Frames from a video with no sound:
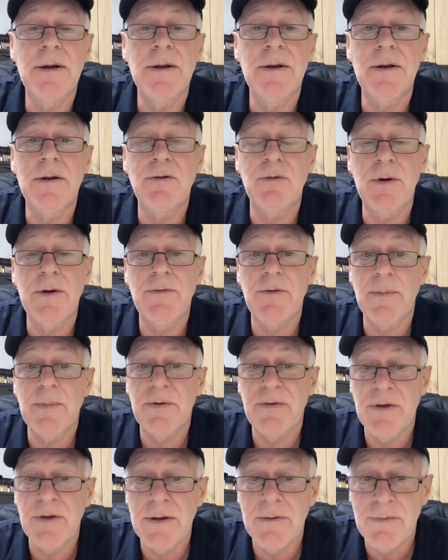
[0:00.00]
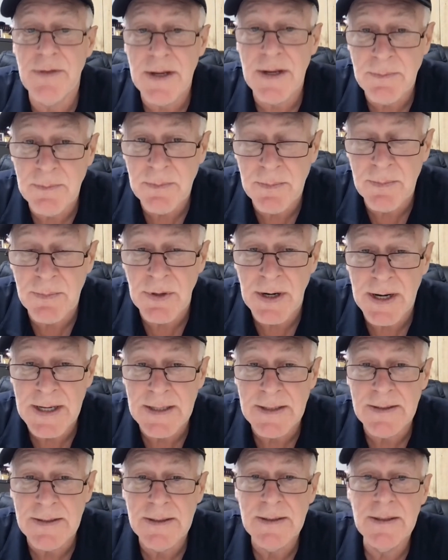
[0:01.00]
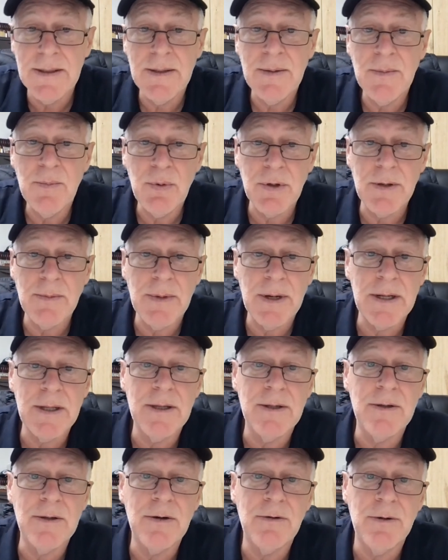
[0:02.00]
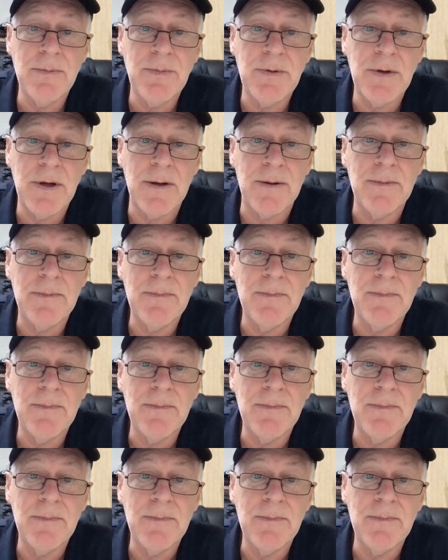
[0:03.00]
25% of that bracket putting money into crypto.